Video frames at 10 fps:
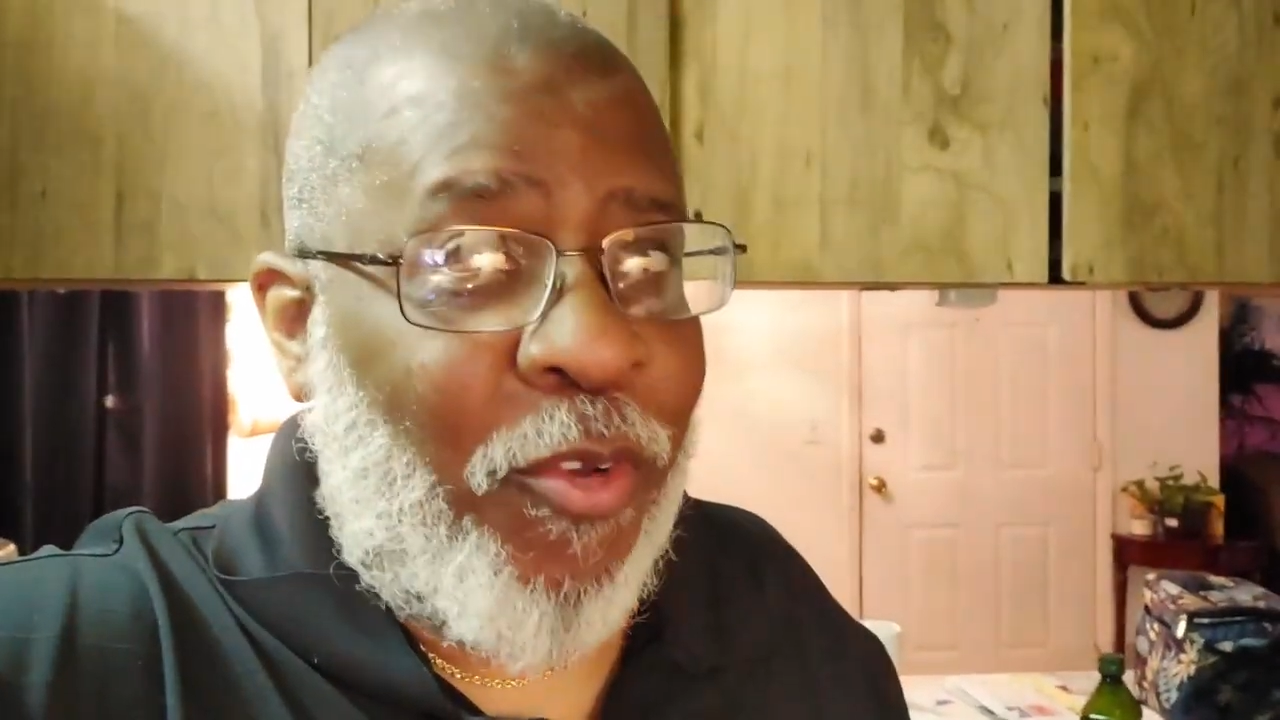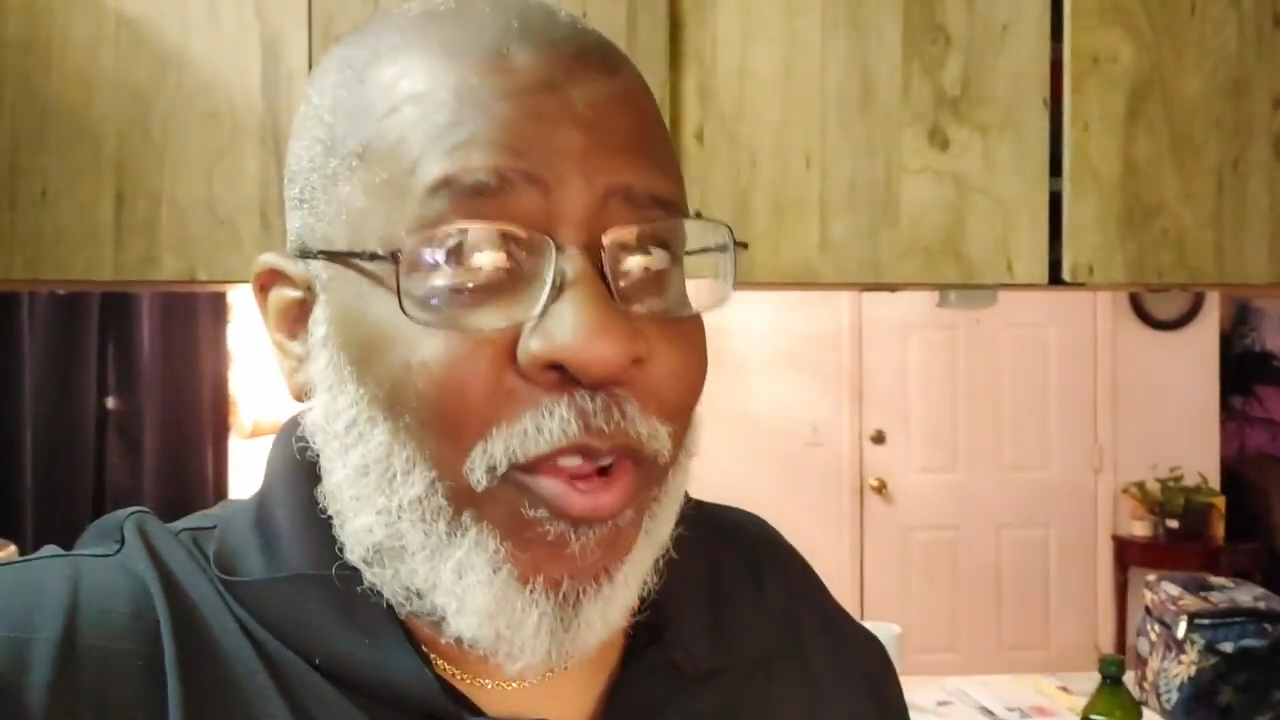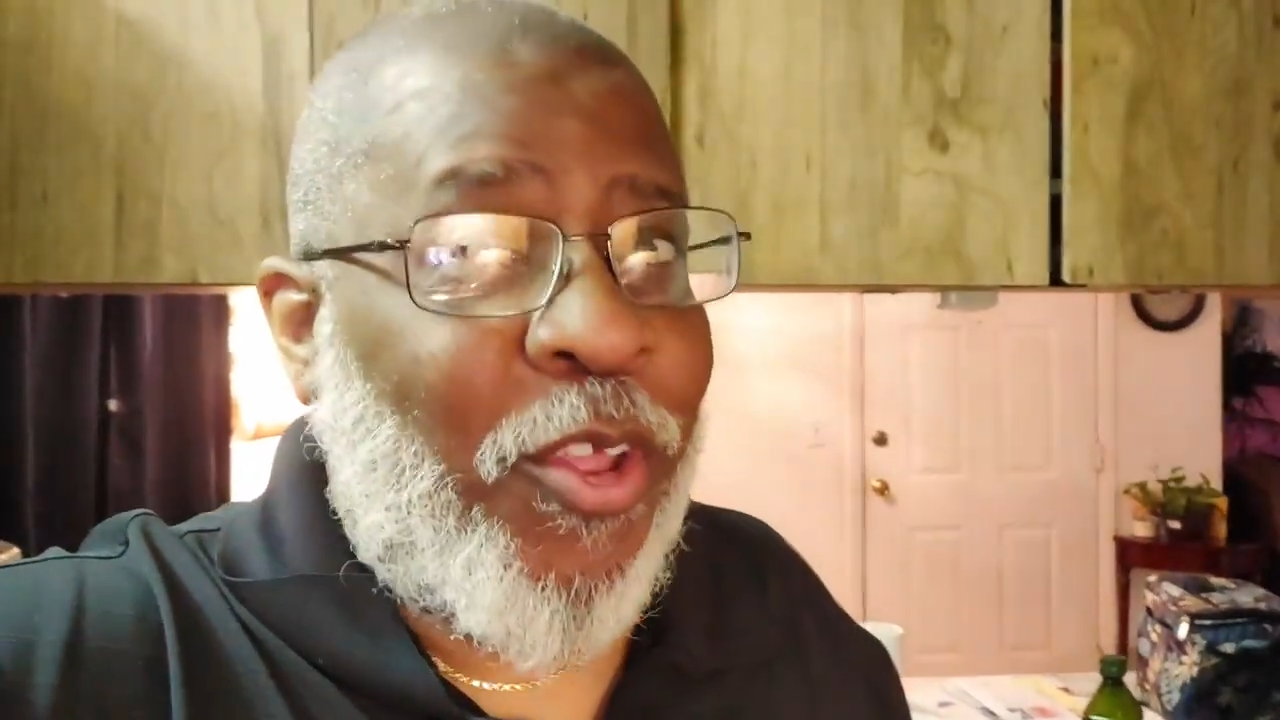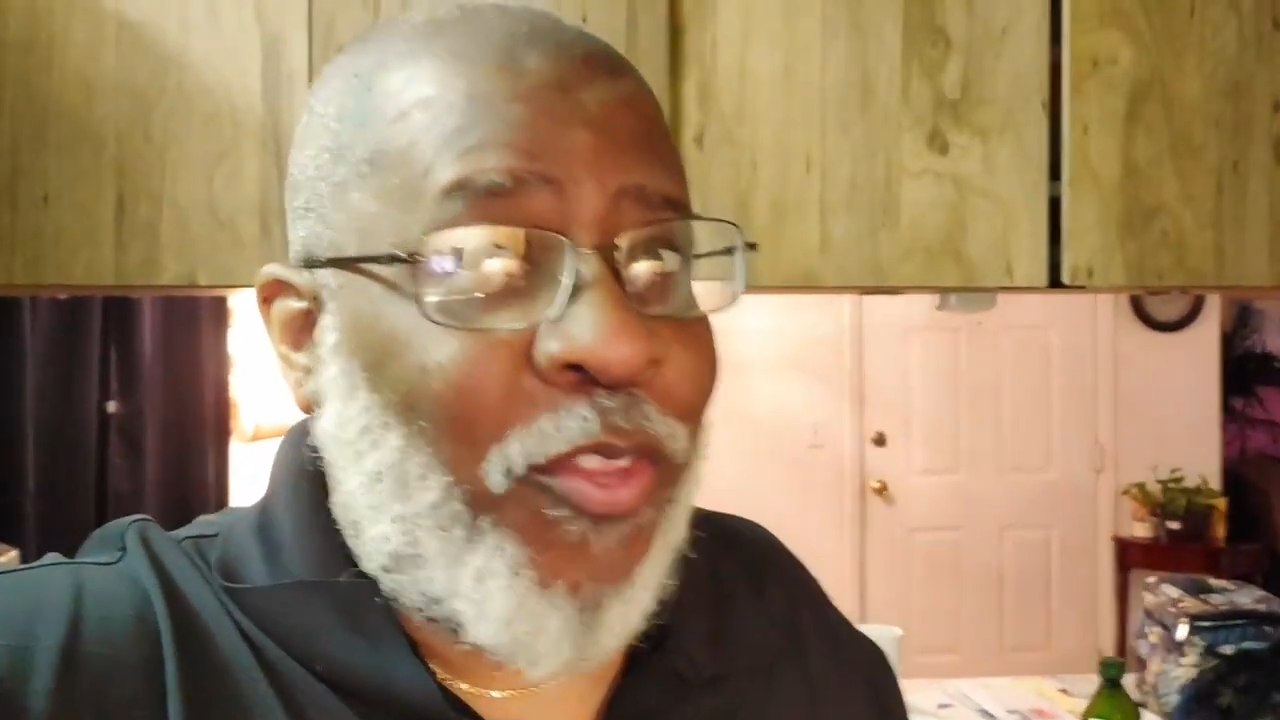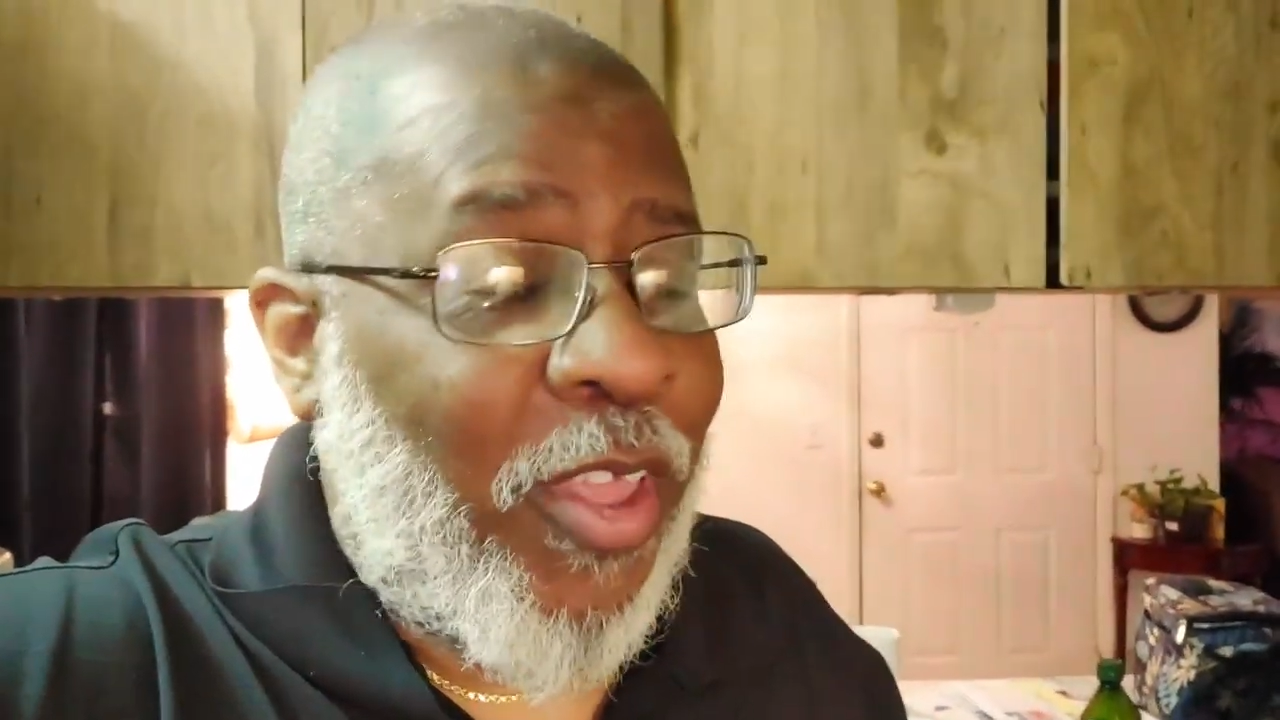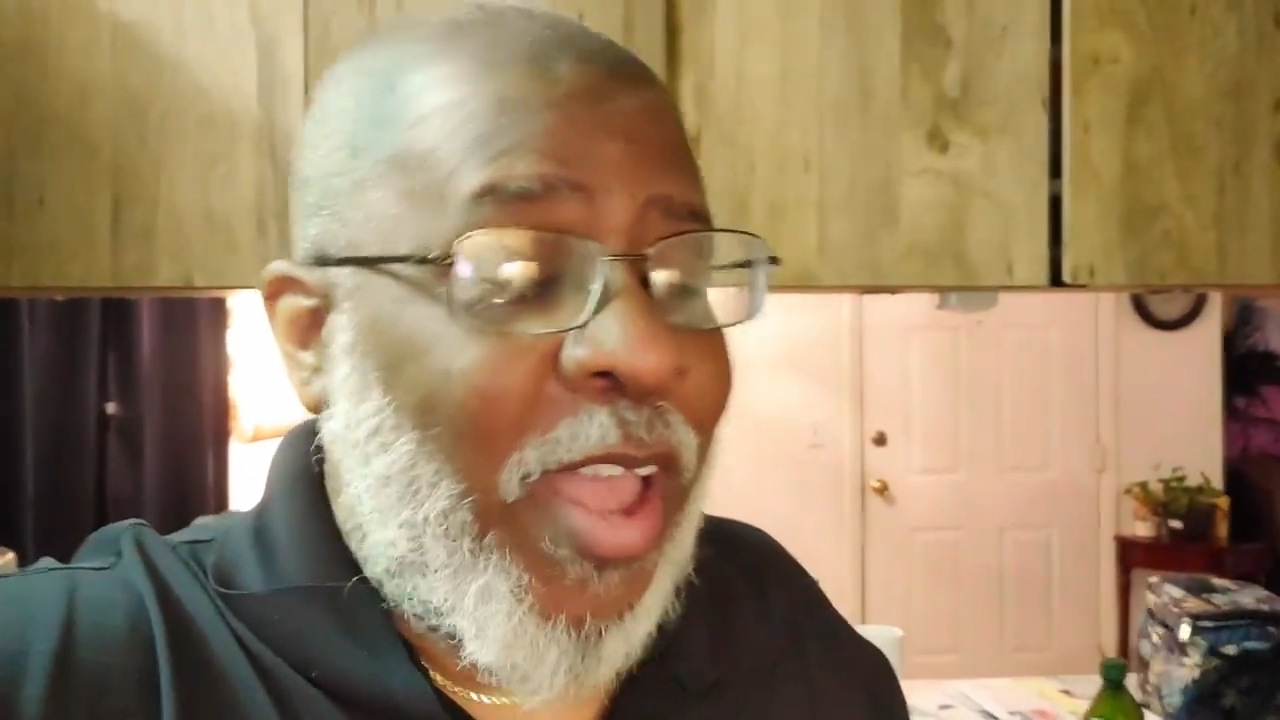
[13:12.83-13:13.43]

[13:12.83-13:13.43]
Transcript: a really good thing.